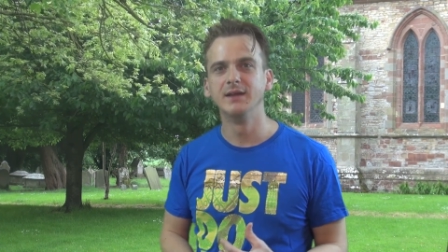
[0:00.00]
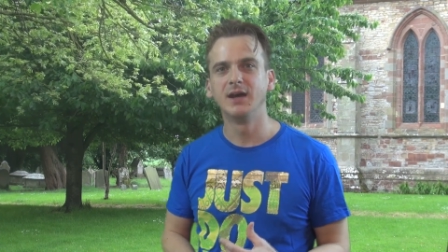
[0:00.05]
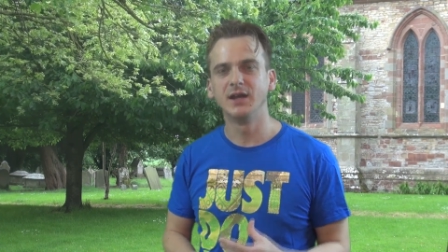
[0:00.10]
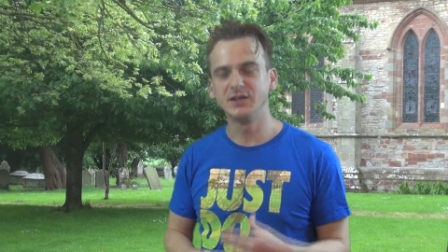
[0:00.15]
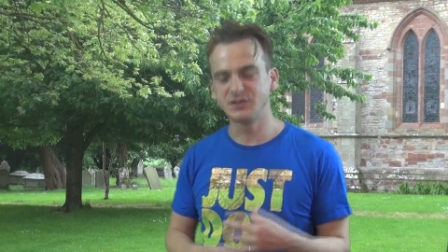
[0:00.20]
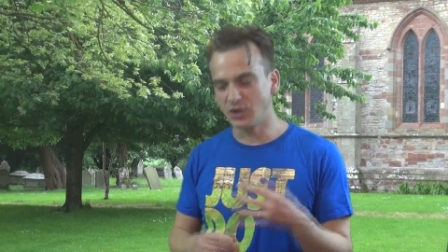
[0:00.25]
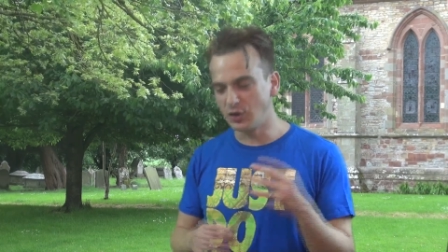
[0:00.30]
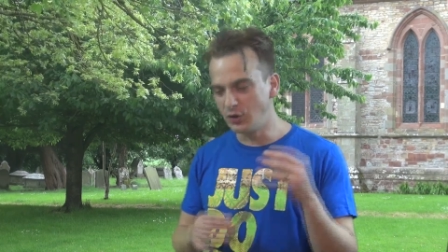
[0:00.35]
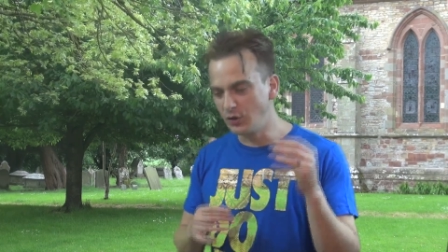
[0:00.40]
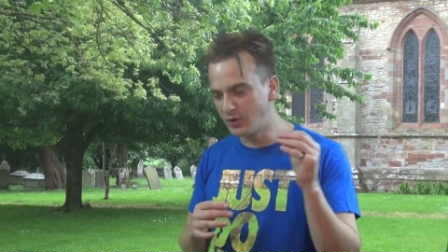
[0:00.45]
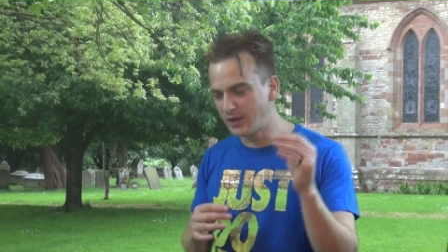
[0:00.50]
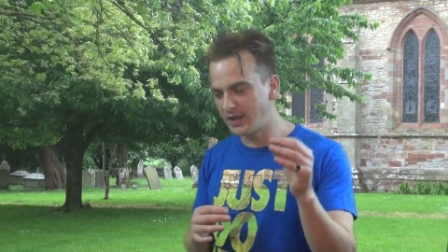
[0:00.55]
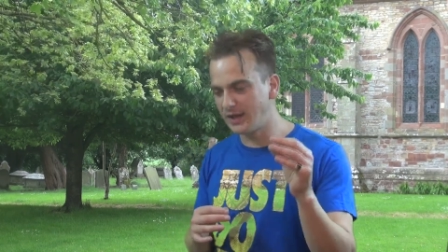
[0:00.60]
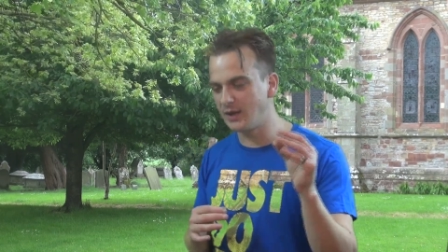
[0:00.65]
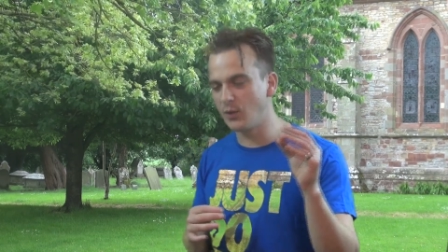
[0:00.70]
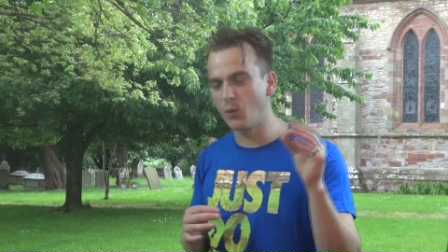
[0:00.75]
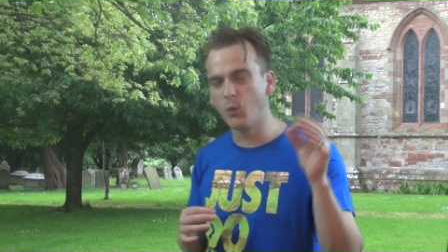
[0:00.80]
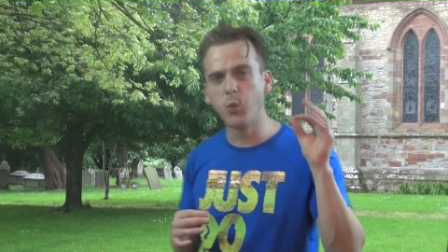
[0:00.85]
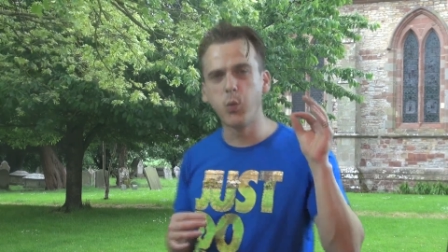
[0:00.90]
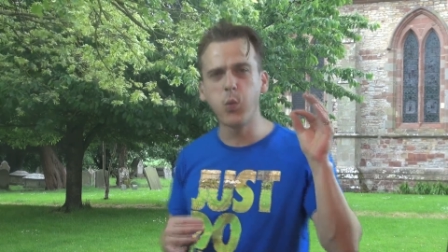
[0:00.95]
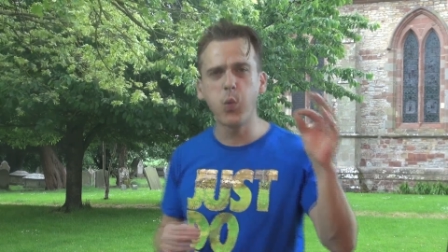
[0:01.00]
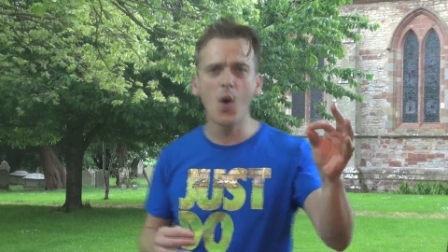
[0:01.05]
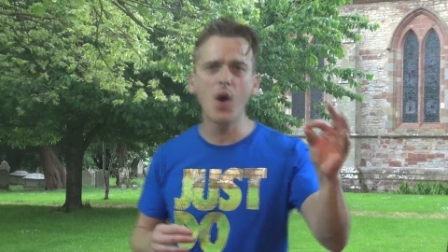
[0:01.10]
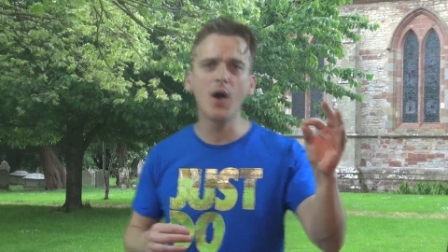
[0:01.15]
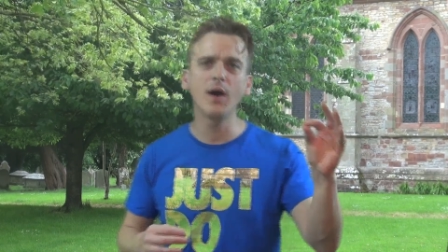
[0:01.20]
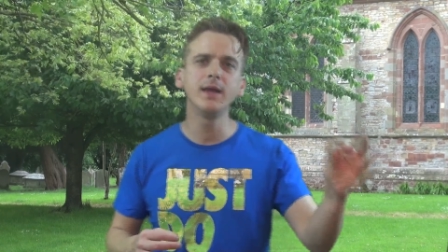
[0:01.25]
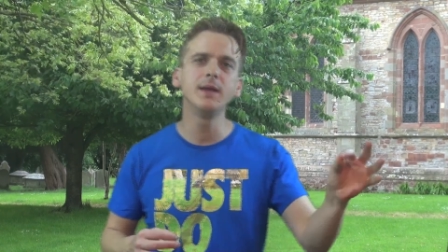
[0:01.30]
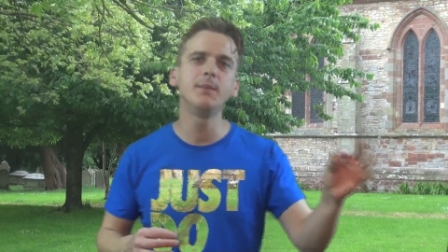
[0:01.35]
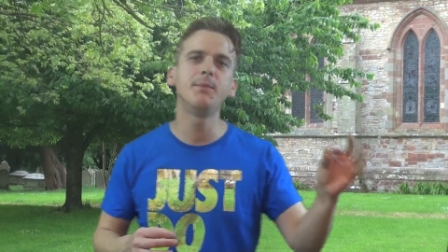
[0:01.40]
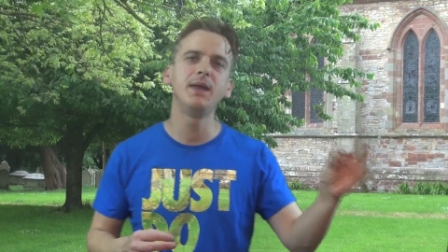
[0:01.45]
And start looking at
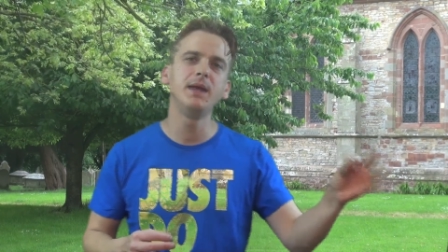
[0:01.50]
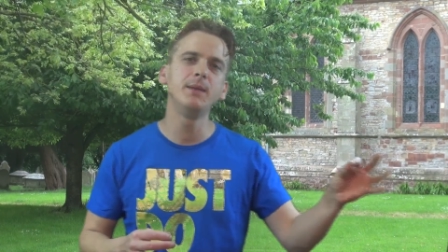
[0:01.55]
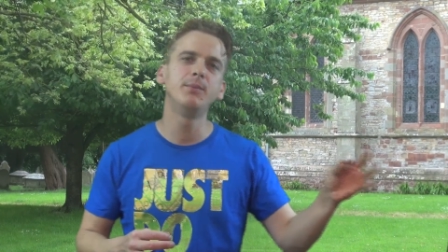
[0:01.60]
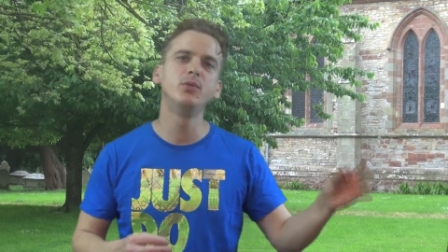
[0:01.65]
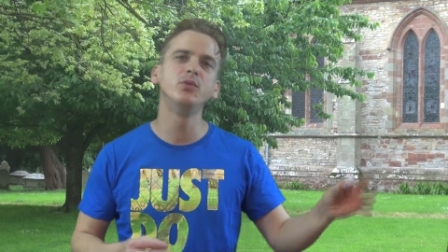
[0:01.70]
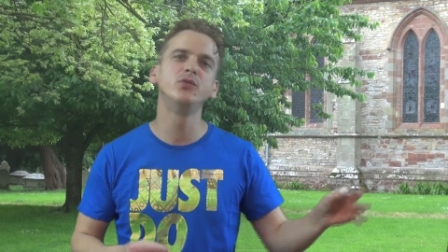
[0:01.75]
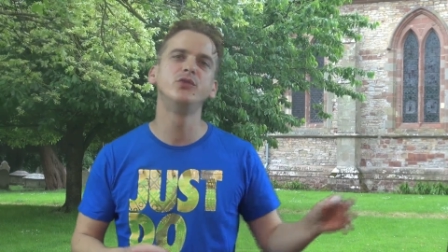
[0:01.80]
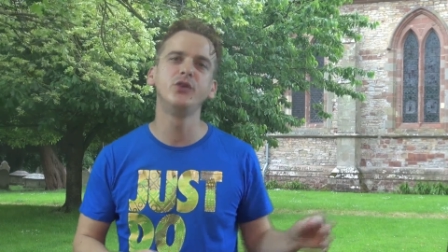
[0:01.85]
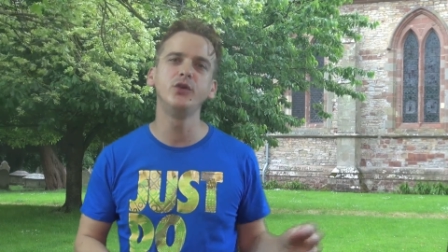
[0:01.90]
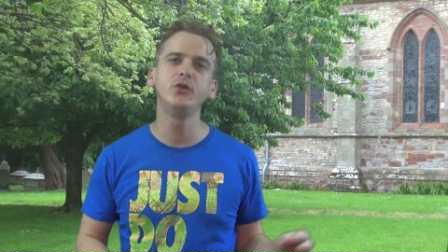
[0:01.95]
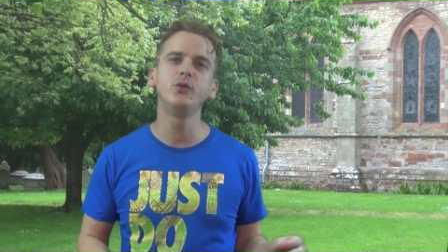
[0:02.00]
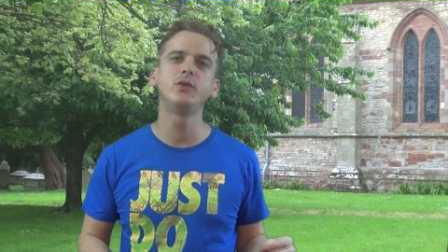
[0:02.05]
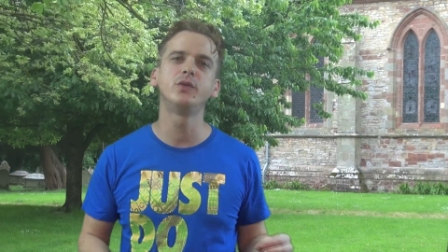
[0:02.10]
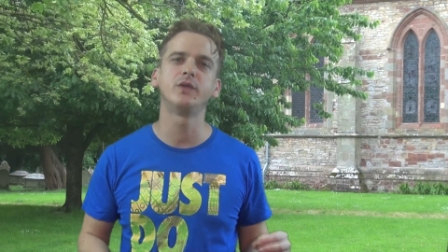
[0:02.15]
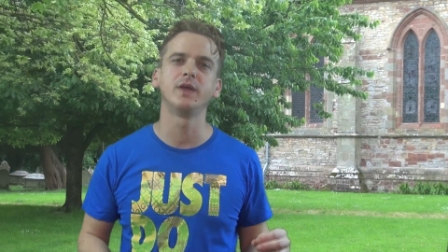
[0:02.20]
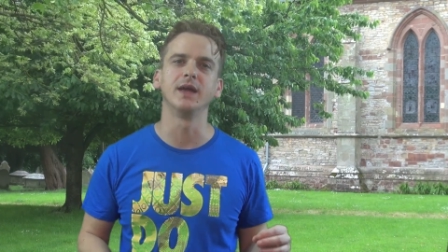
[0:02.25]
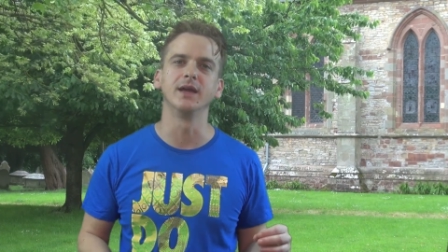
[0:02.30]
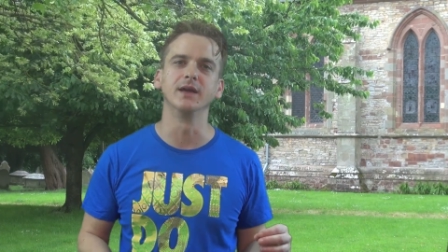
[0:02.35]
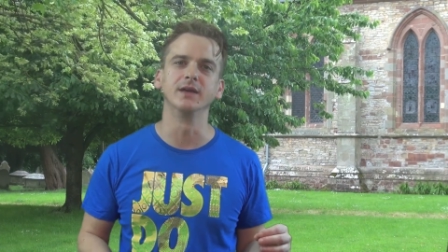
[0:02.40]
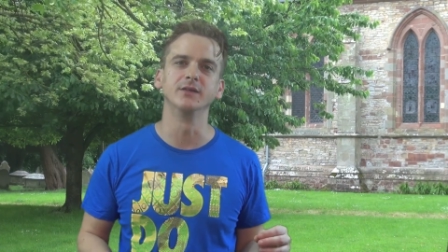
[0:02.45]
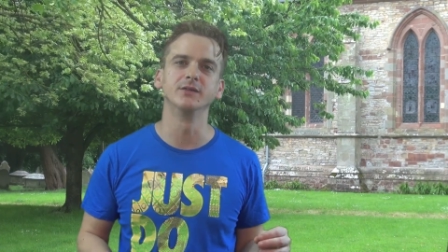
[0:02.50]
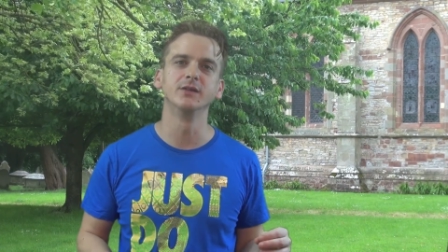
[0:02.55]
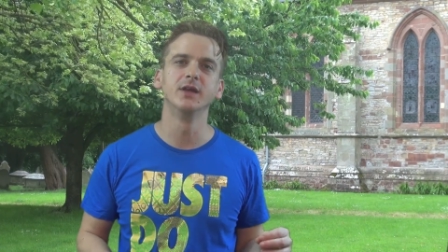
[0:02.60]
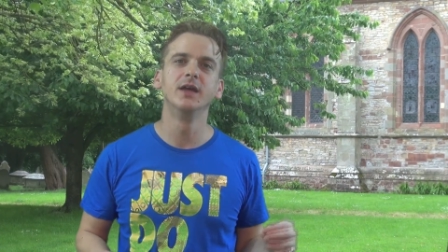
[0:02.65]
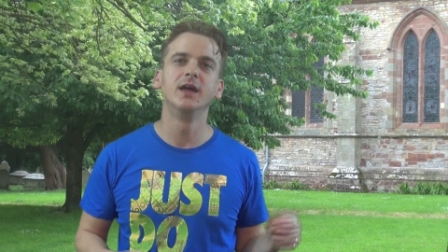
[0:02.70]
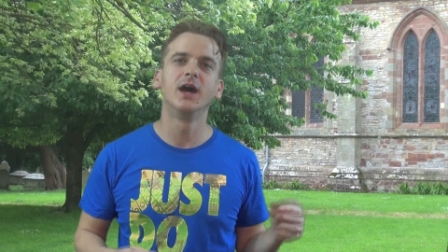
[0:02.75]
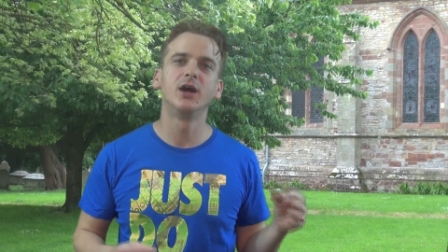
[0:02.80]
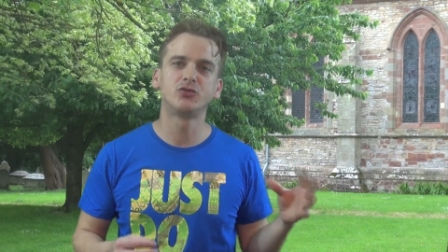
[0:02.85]
why people do things.